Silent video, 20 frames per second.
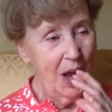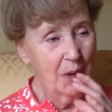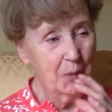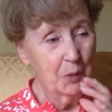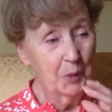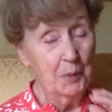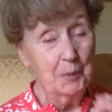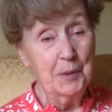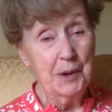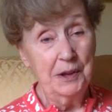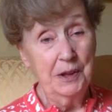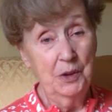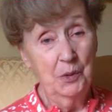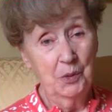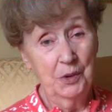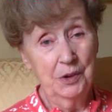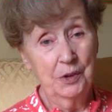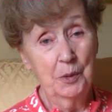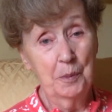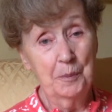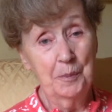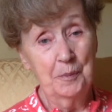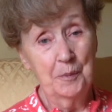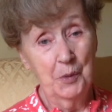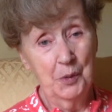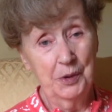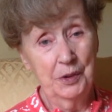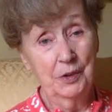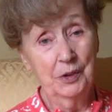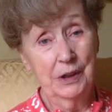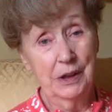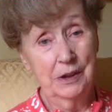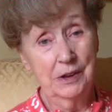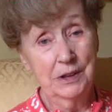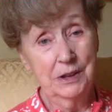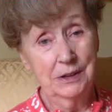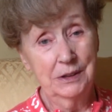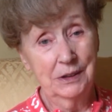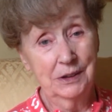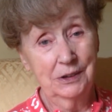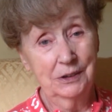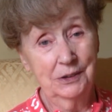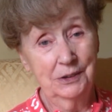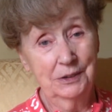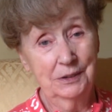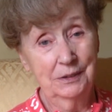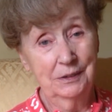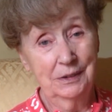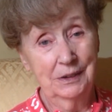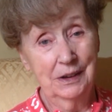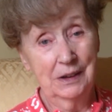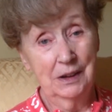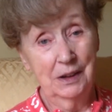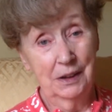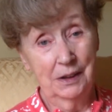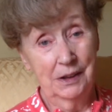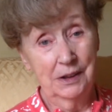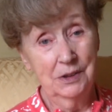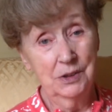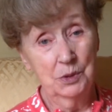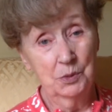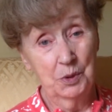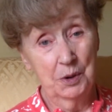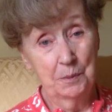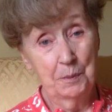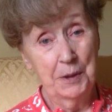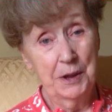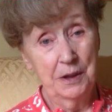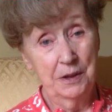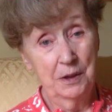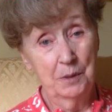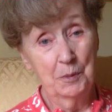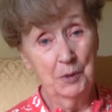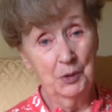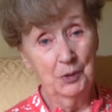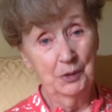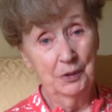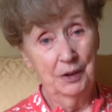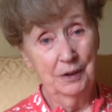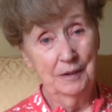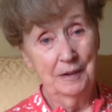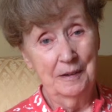we'll pay you what you're getting now, and later we'll pay you more.